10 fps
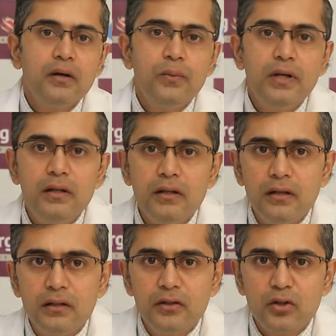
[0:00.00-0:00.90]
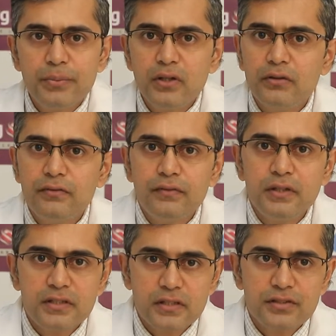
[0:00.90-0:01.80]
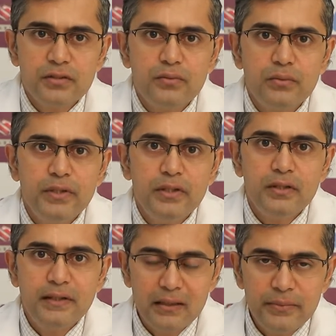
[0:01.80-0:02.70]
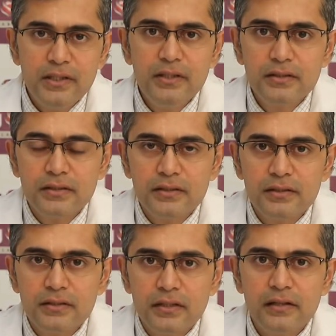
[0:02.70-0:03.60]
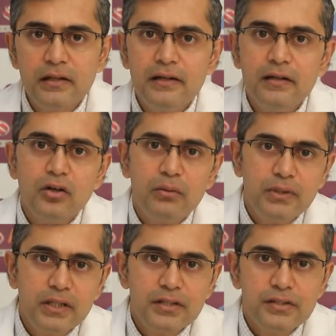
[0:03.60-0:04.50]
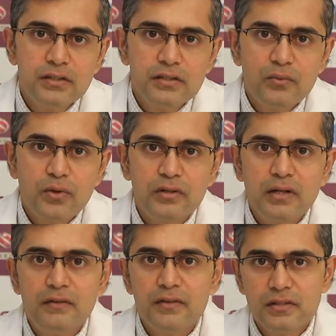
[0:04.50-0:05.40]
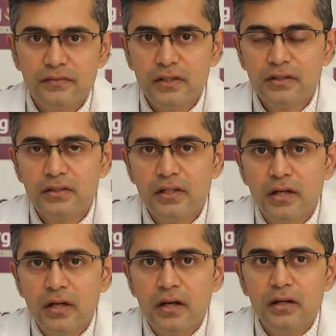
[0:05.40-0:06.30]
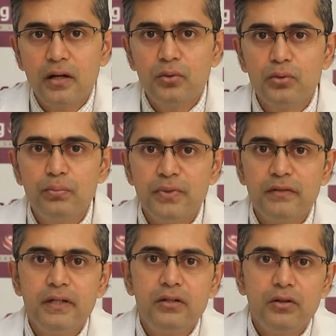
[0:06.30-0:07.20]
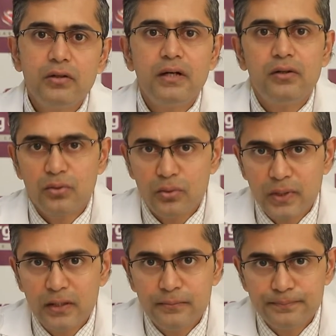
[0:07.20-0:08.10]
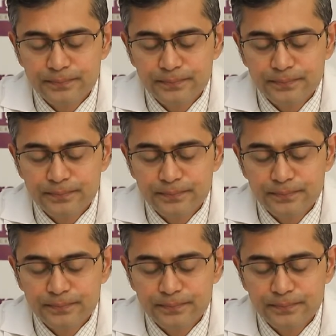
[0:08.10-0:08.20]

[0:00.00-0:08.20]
The topic of discussion would be diabetes and related complications and what are the adverse effects and how to prevent or control one.